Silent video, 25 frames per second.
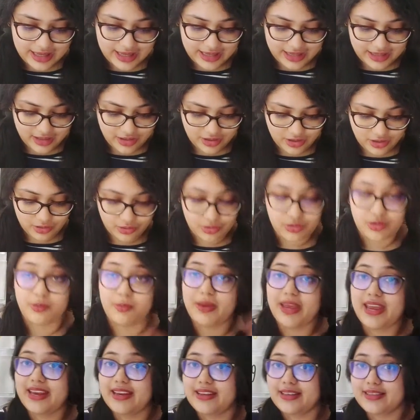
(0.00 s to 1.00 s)
And, you know, The
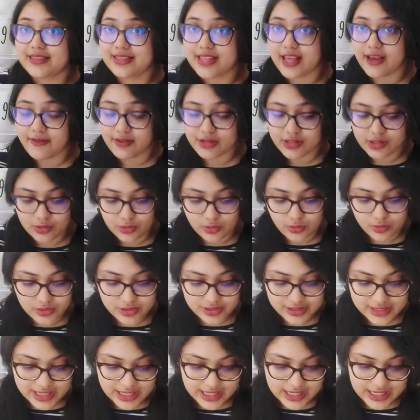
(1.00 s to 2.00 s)
Maidens have a
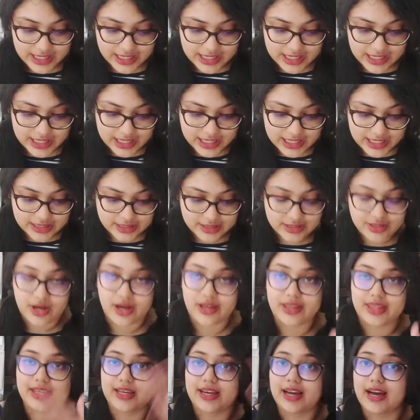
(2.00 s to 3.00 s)
school setting in it.
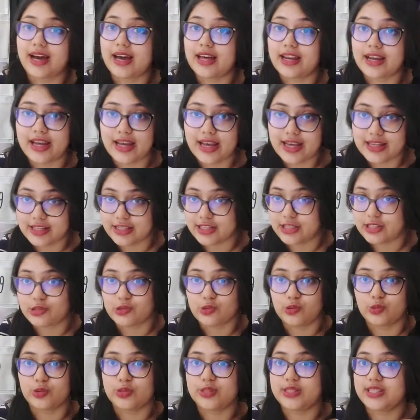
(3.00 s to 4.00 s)
Gothikana has a
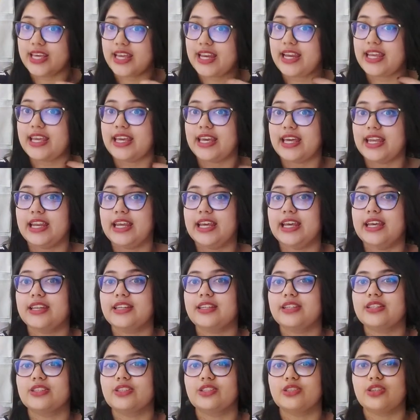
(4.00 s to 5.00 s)
school setting in
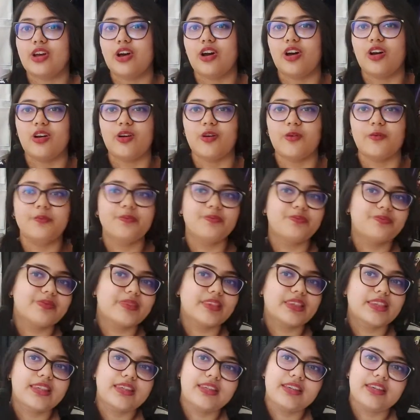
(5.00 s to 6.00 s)
it. So,
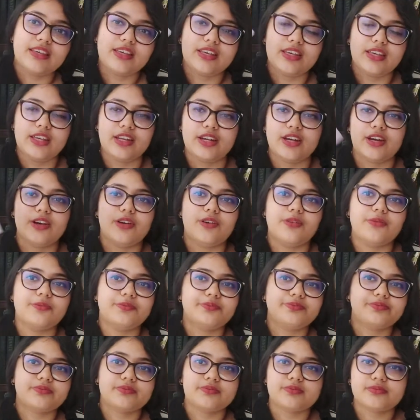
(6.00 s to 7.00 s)
you
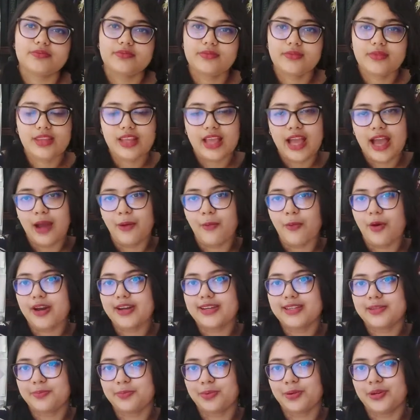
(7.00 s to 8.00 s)
know, I
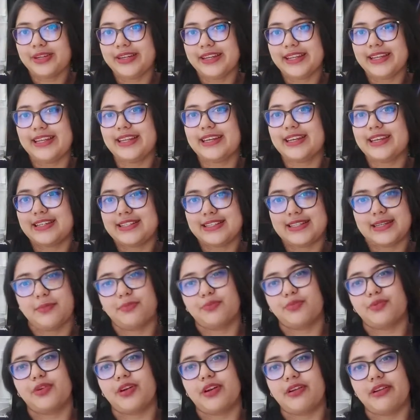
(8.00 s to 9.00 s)
wanted to put in a
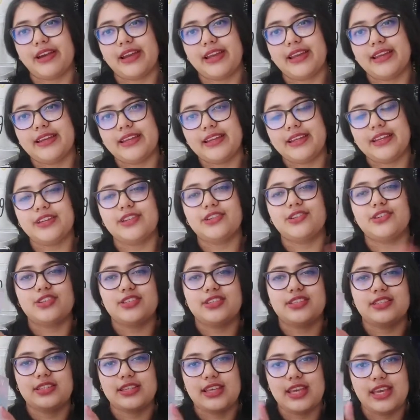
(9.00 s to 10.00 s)
contemporary in here
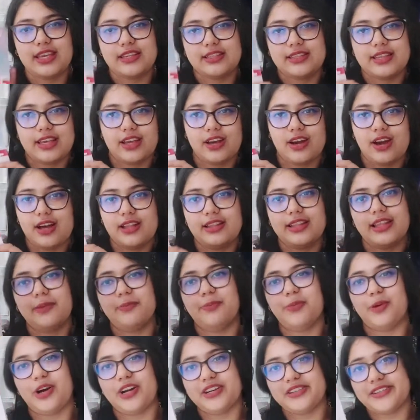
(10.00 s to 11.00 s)
just in case I got
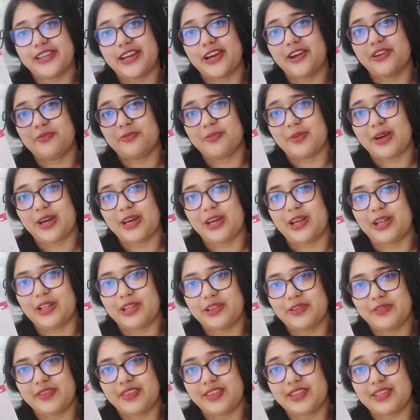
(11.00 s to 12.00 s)
like bogged down by
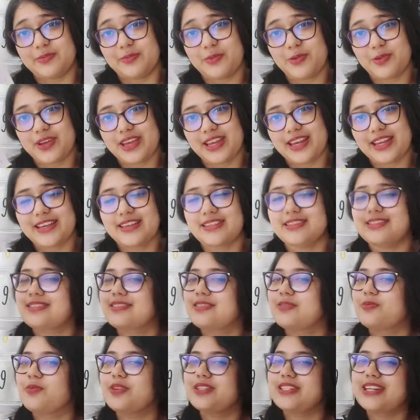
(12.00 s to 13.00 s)
all of the
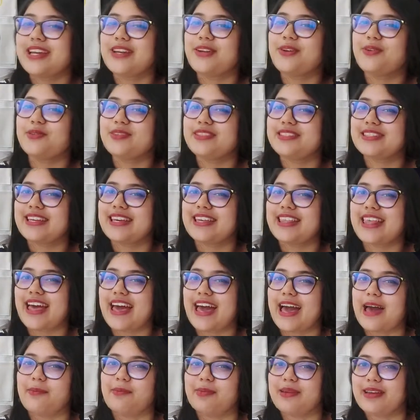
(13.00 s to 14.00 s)
spookiness, which I don't see
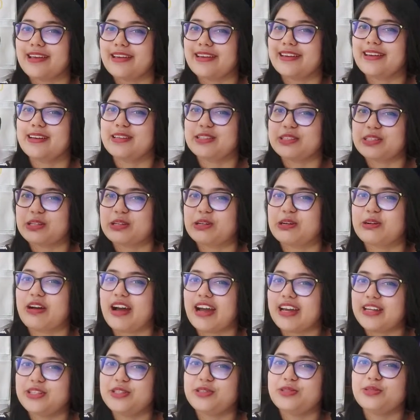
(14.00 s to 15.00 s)
that happening because, you know,
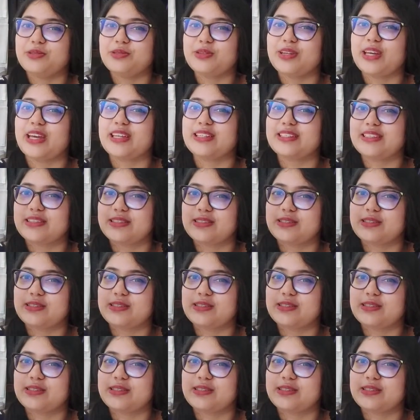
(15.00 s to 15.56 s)
I do get